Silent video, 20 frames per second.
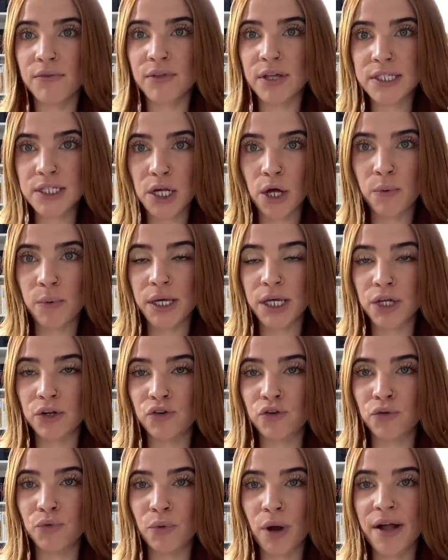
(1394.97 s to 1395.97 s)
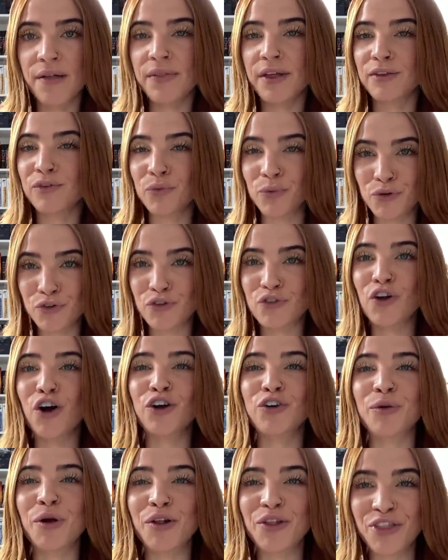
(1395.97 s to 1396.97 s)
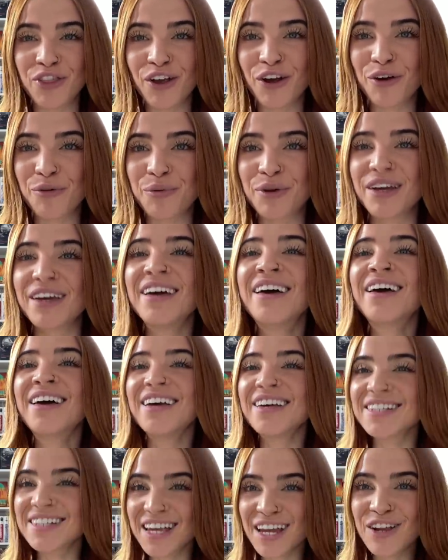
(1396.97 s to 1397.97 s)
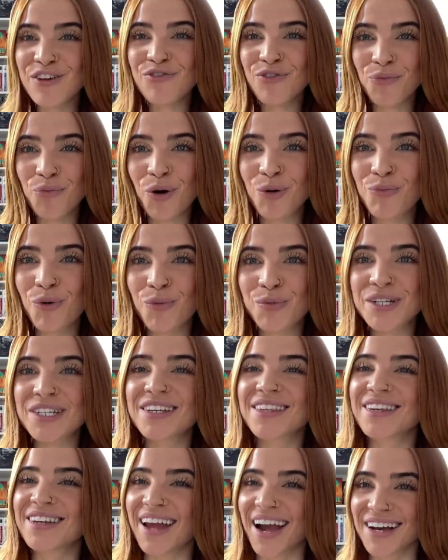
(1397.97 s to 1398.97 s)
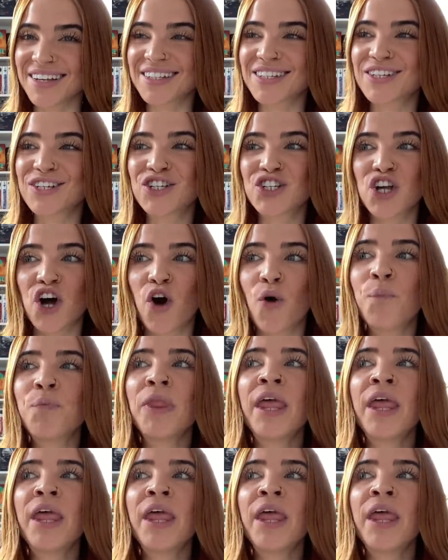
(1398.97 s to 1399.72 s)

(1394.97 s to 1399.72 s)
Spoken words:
That's all we can do, right? That's what we just talked about in therapy, is getting from one moment to the next. So